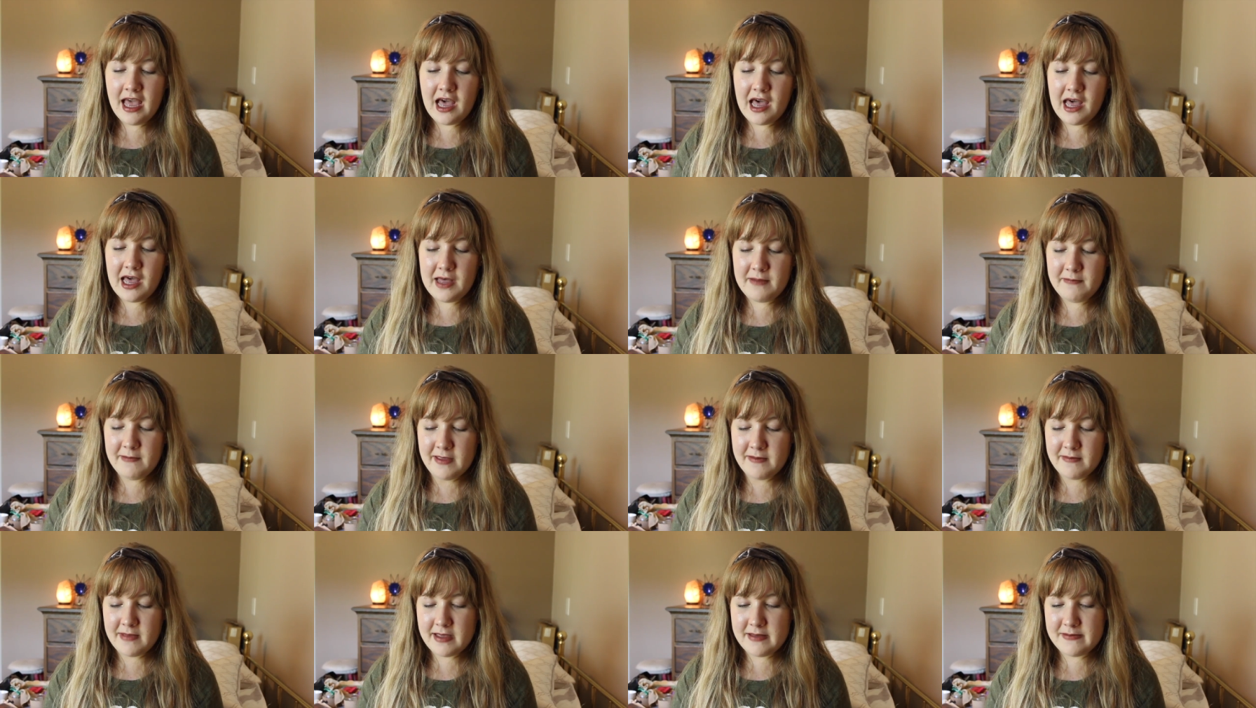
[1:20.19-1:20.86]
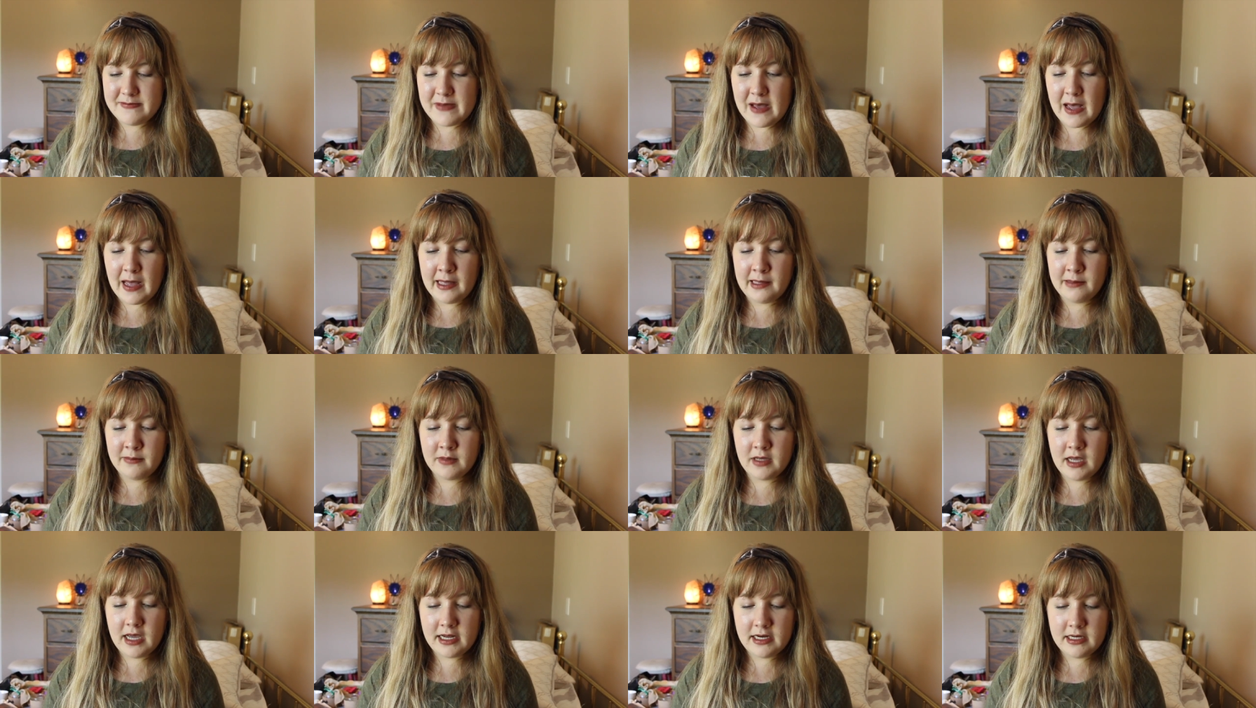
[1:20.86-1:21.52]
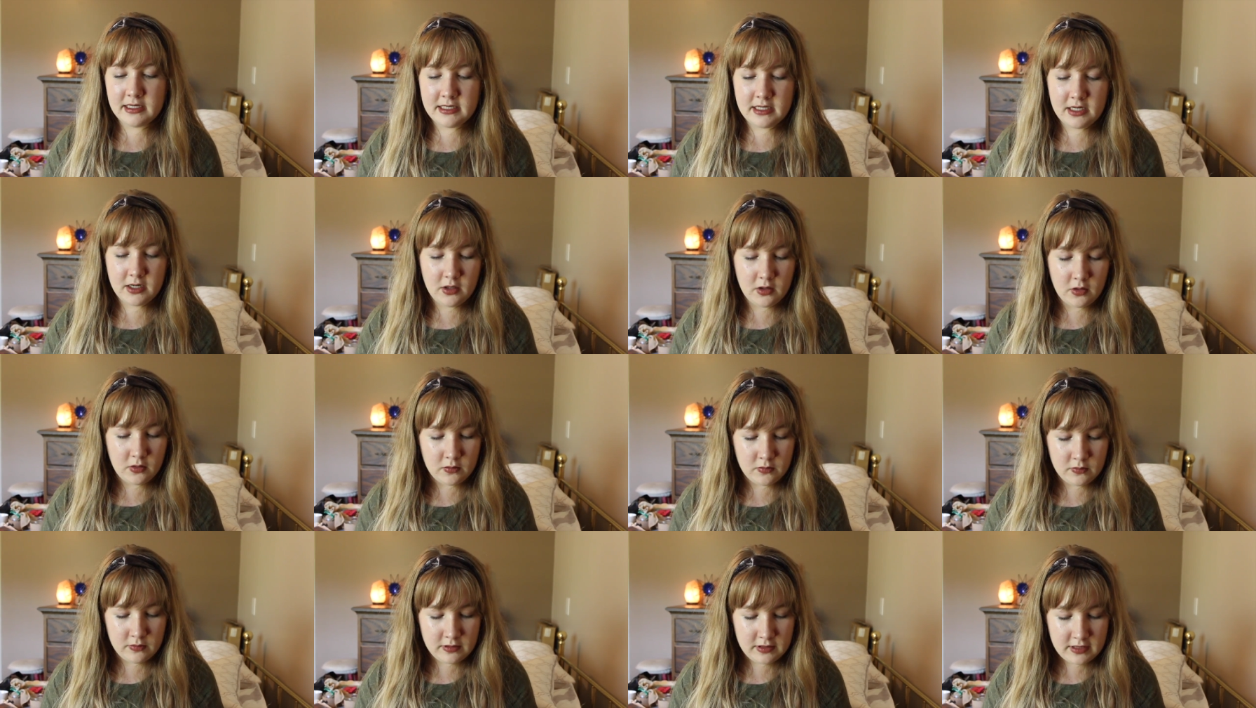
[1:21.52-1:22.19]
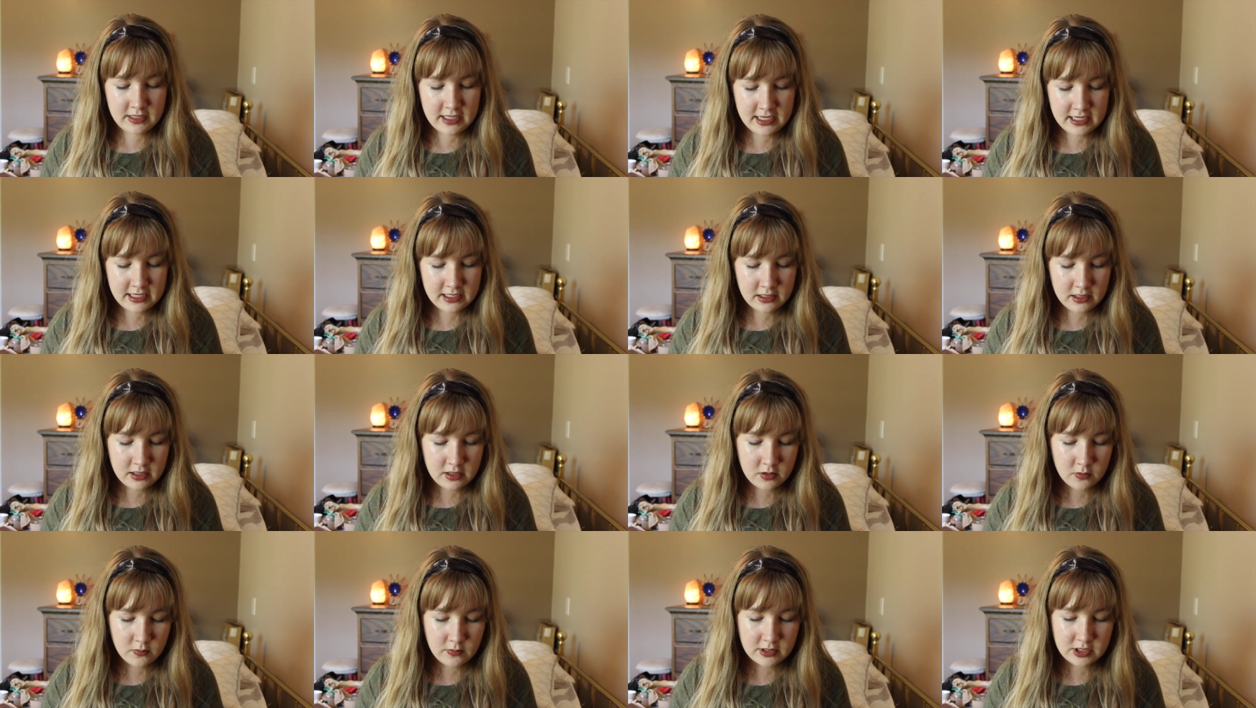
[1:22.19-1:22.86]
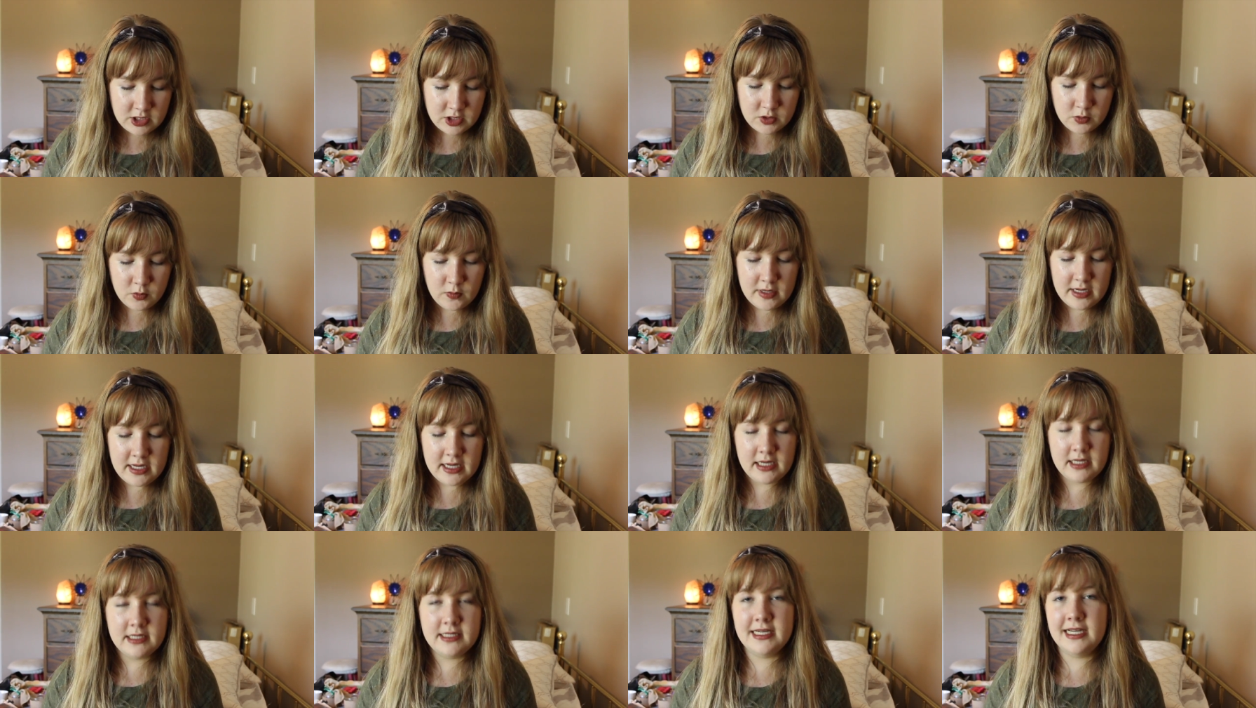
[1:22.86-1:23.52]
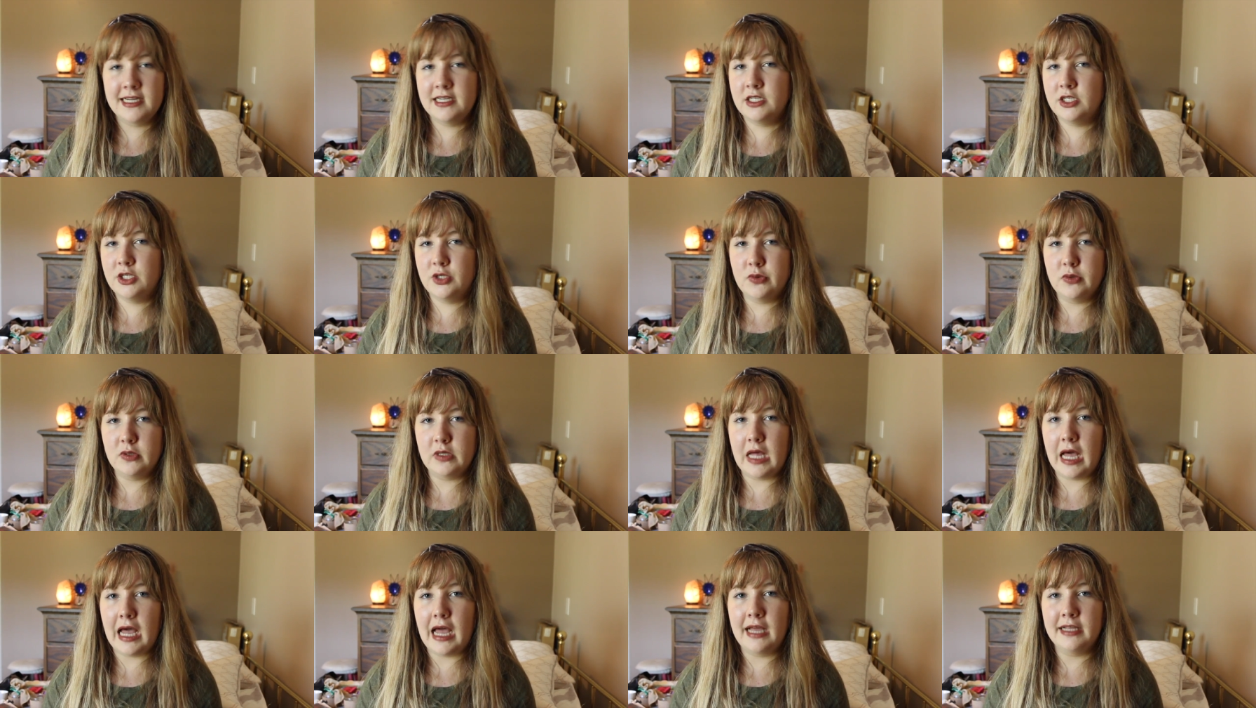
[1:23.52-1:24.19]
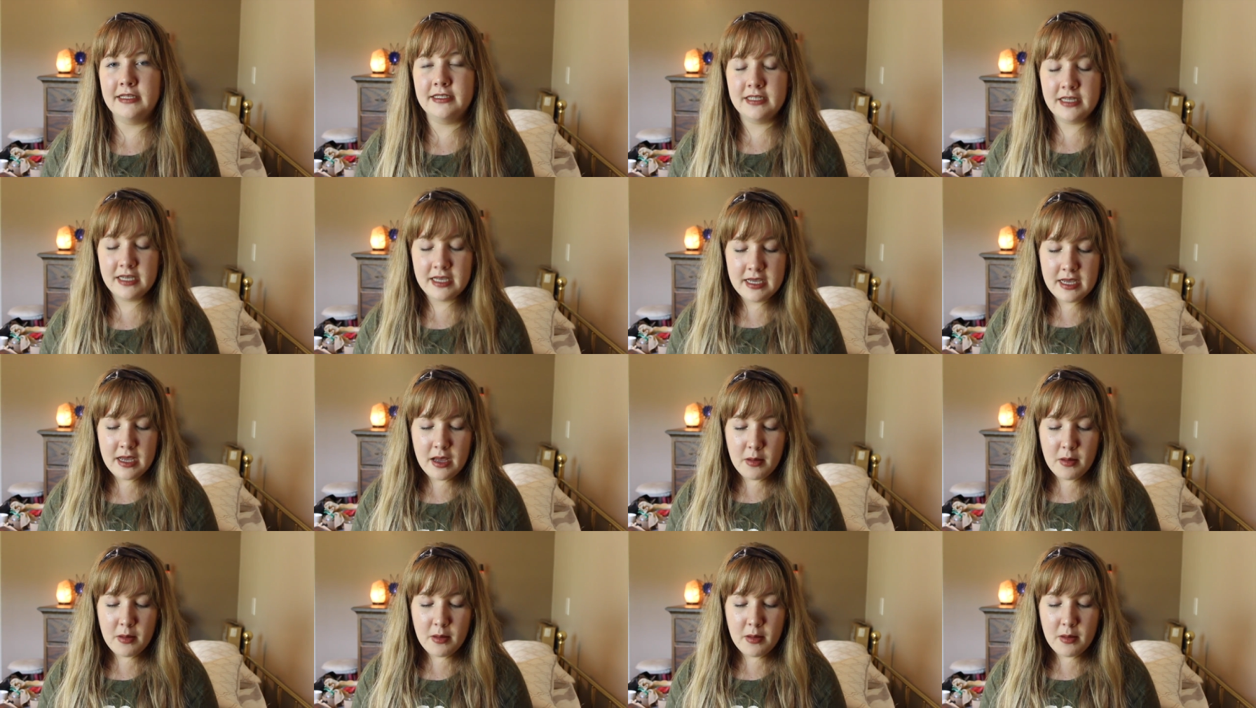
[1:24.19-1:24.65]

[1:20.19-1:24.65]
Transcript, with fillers: um, and my mom kind of did her own thing, which we tend to do a lot.